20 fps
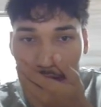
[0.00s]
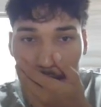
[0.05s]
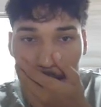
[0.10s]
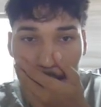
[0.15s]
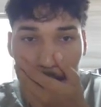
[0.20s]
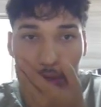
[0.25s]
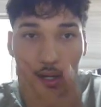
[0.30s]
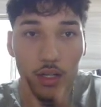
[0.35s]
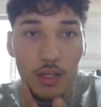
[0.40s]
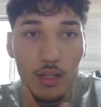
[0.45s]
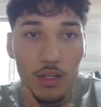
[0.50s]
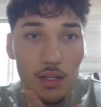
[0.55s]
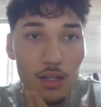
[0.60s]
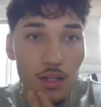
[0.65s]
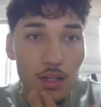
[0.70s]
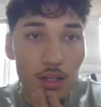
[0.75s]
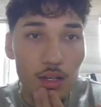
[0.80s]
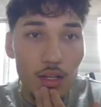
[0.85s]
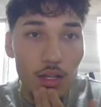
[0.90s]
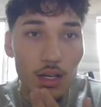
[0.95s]
But
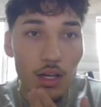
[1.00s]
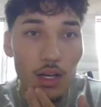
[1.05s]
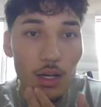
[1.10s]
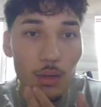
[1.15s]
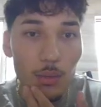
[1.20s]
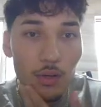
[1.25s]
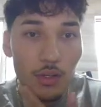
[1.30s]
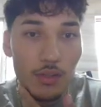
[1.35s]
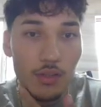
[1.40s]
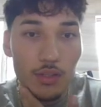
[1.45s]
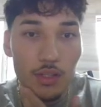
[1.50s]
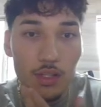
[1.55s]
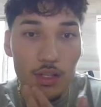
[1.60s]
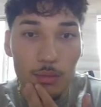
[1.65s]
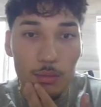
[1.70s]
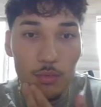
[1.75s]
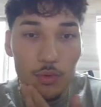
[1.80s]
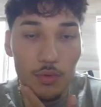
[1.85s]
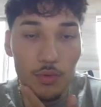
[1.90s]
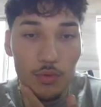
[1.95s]
I want to see it
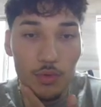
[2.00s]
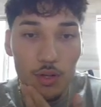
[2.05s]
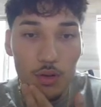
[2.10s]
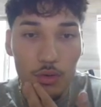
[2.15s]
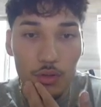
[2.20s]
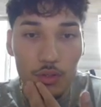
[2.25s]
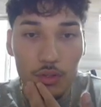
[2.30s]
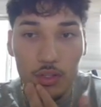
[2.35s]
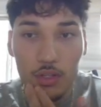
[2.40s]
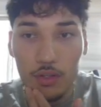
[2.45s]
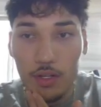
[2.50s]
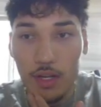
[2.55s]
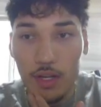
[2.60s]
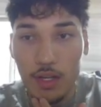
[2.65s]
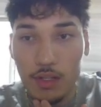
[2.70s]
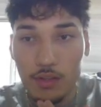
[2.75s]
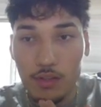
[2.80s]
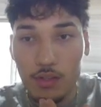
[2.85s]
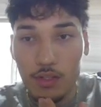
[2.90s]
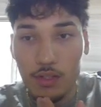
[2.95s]
move lower during
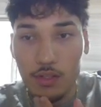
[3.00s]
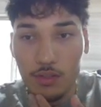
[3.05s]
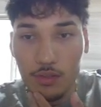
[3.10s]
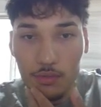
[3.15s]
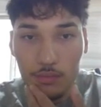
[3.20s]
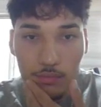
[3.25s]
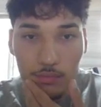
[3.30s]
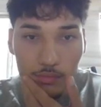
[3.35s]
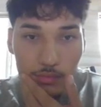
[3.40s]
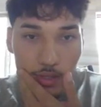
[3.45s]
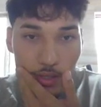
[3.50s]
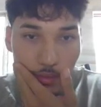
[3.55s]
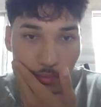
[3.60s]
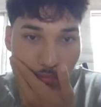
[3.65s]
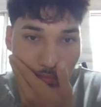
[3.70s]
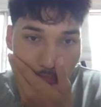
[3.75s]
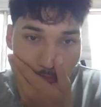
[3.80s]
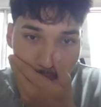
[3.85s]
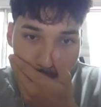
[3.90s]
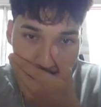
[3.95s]
Asia session, right?
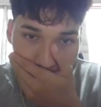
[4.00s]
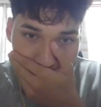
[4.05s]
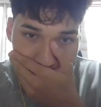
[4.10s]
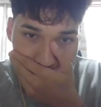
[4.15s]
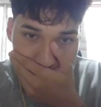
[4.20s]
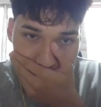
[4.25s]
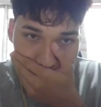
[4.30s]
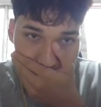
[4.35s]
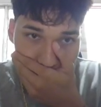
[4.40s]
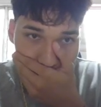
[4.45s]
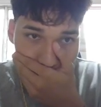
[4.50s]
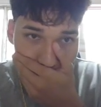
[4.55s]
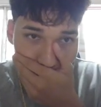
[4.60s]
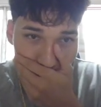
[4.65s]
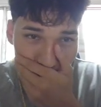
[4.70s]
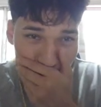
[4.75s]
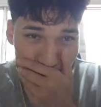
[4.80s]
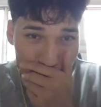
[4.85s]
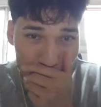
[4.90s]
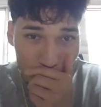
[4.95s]

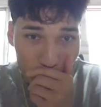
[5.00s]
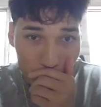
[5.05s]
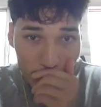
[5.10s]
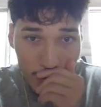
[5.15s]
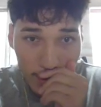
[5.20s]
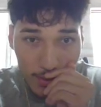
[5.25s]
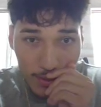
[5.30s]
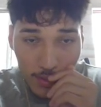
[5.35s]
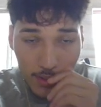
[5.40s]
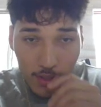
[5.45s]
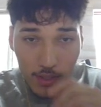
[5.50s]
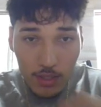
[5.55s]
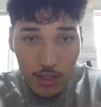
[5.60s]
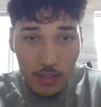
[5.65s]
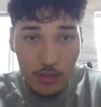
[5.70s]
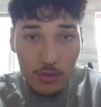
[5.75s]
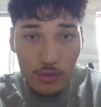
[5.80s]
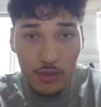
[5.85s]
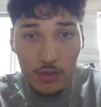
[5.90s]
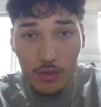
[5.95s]
So
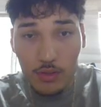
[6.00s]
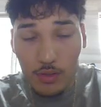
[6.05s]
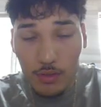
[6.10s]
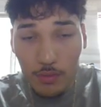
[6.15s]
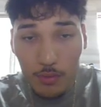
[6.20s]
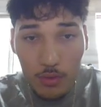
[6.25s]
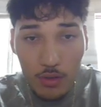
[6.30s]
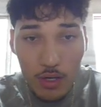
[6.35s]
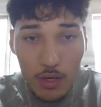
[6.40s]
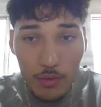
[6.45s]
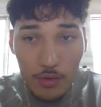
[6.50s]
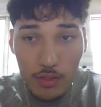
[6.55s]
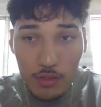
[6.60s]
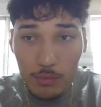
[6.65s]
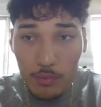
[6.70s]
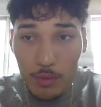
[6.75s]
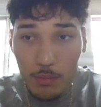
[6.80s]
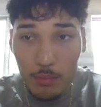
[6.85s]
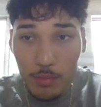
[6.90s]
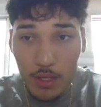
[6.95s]
using this 4 hours
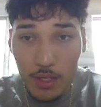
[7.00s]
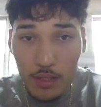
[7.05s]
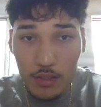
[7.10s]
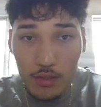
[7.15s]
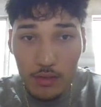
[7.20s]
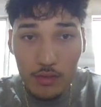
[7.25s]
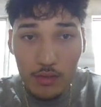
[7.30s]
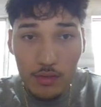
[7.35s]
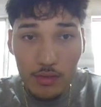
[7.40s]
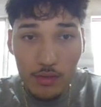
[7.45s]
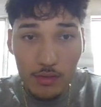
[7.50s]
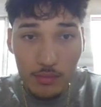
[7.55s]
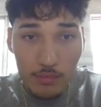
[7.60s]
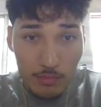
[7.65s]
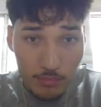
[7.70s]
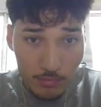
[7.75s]
my bias.